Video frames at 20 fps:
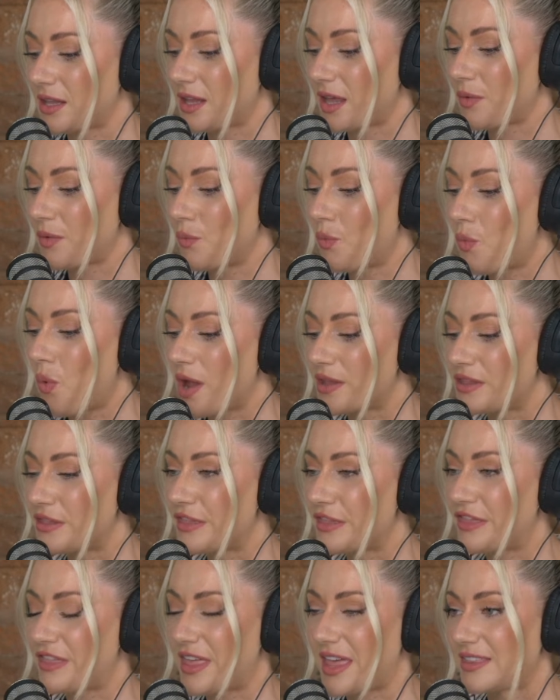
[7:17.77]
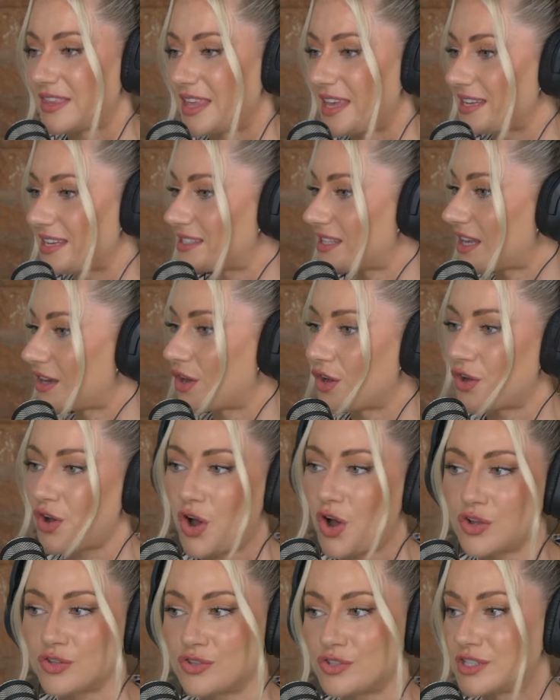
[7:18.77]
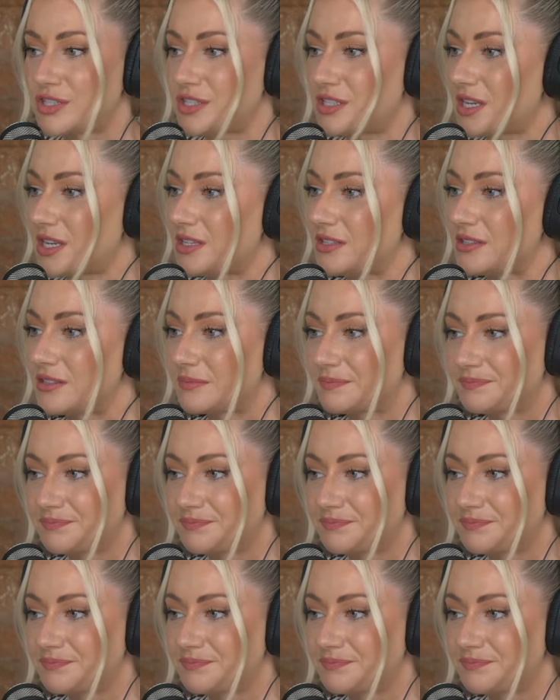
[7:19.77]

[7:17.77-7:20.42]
one thing that is like a constant